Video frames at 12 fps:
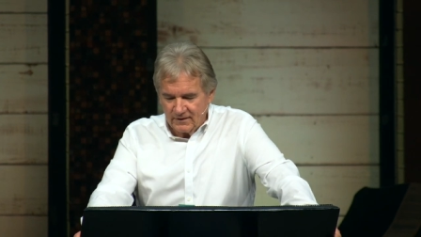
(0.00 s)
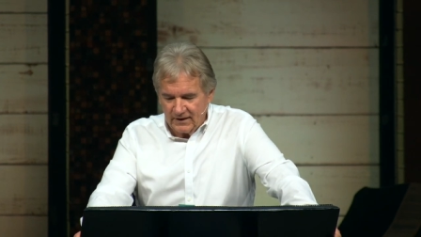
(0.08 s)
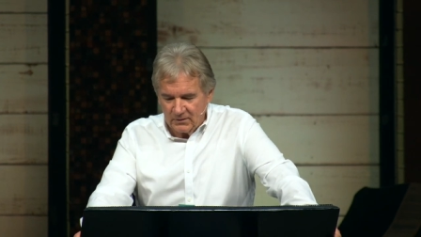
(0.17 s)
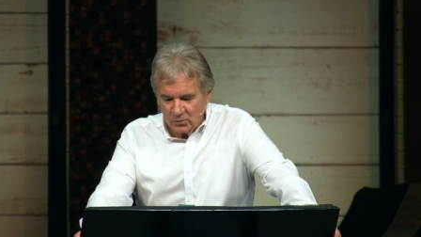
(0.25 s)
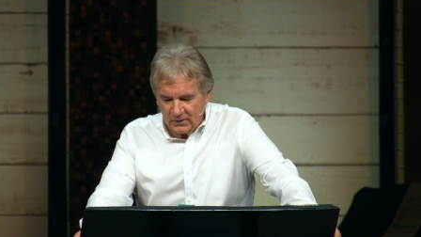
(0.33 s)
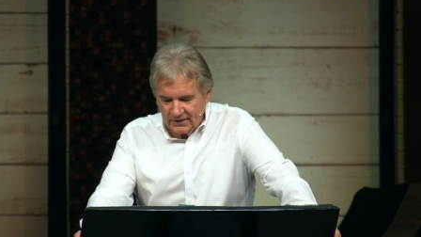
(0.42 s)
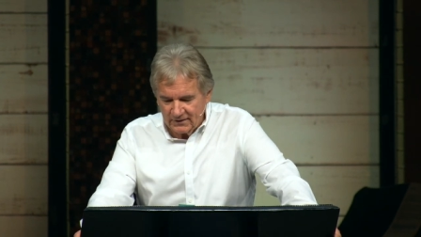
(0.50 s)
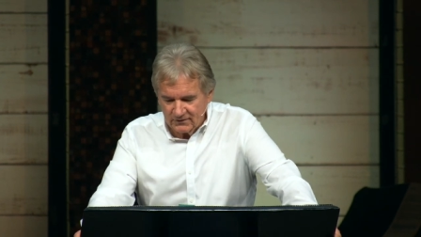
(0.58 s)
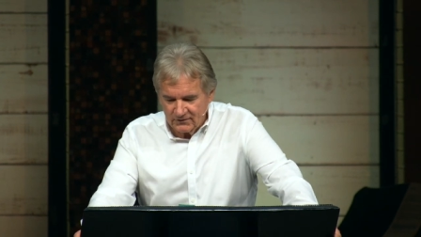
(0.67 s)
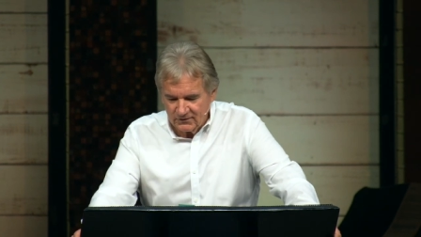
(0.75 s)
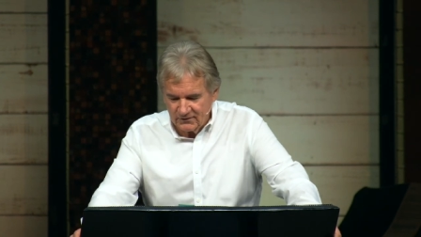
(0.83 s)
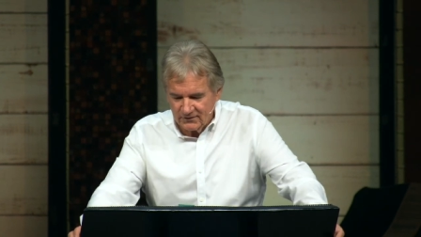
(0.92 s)
And we
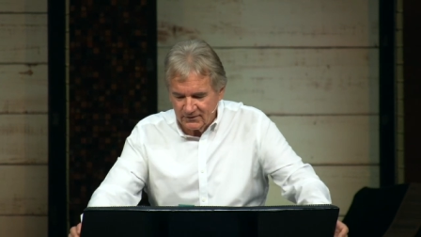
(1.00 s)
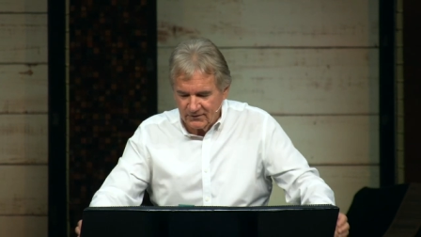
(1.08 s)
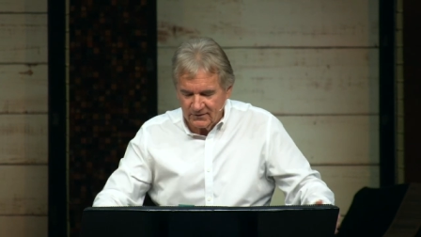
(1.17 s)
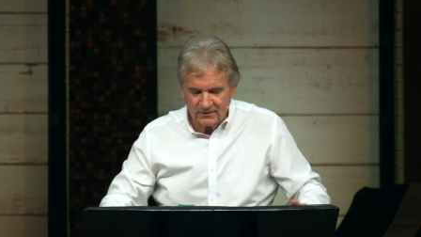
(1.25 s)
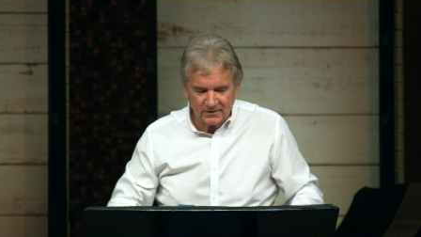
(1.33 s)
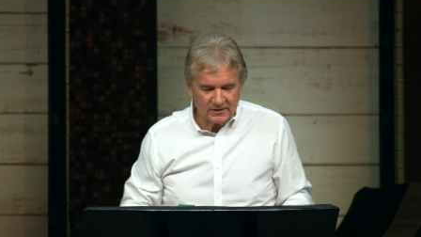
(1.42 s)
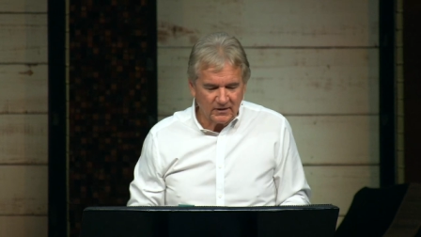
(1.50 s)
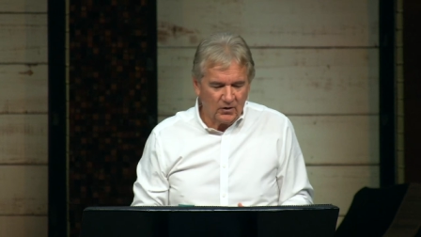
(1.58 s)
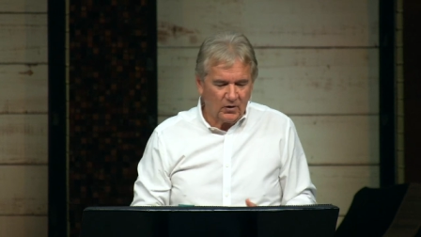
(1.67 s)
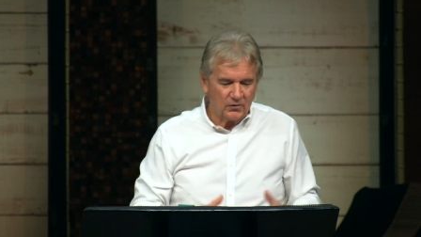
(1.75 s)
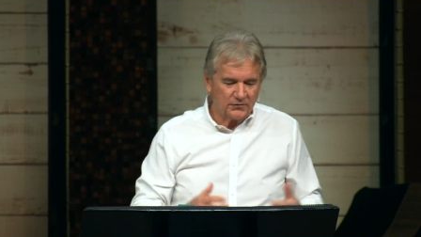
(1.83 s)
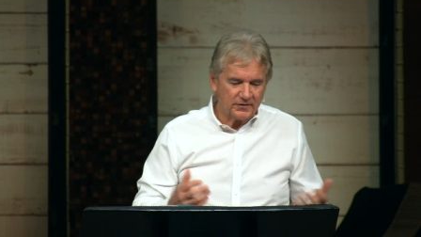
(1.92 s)
can
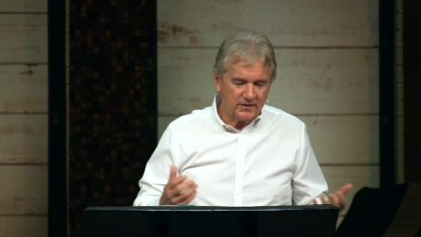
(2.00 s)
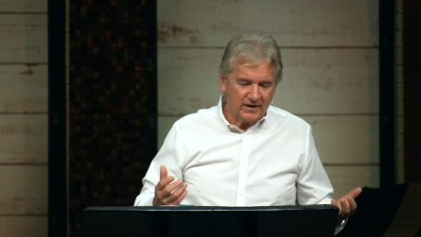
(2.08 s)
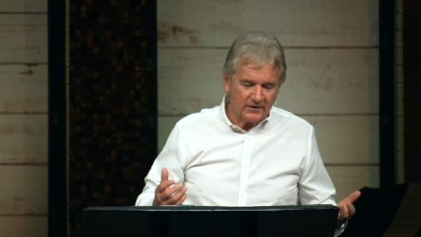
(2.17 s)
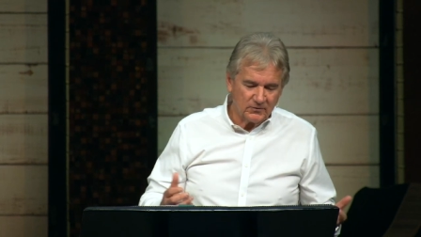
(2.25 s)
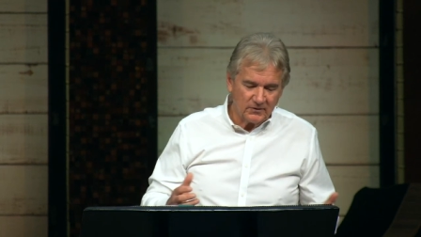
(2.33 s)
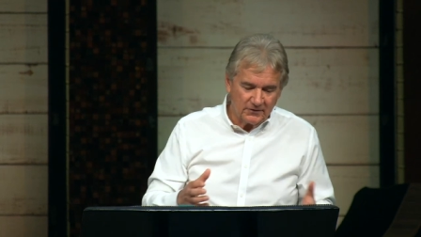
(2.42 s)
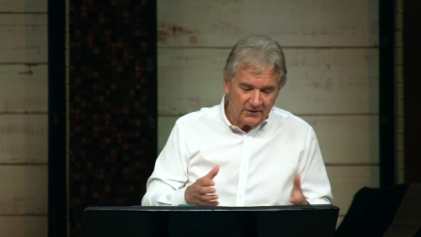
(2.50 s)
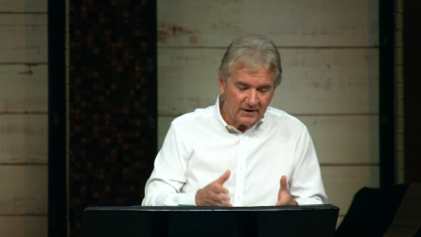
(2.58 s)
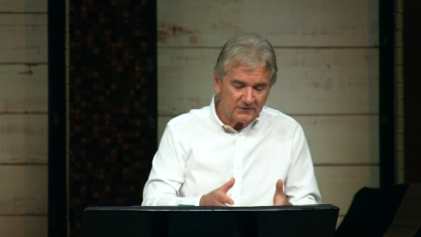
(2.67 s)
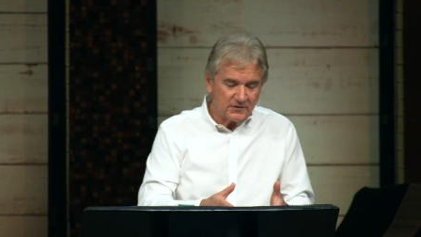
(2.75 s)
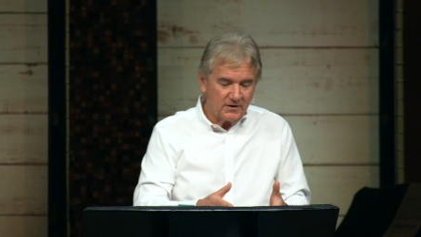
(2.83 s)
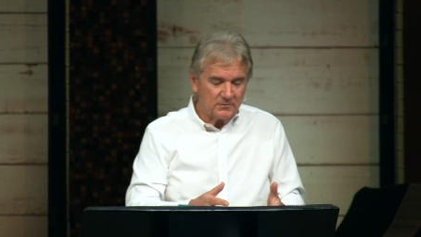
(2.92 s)
all together at
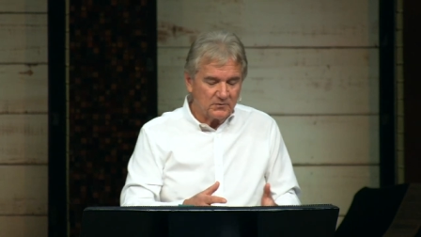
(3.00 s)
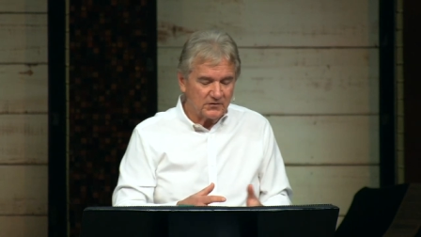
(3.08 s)
that time,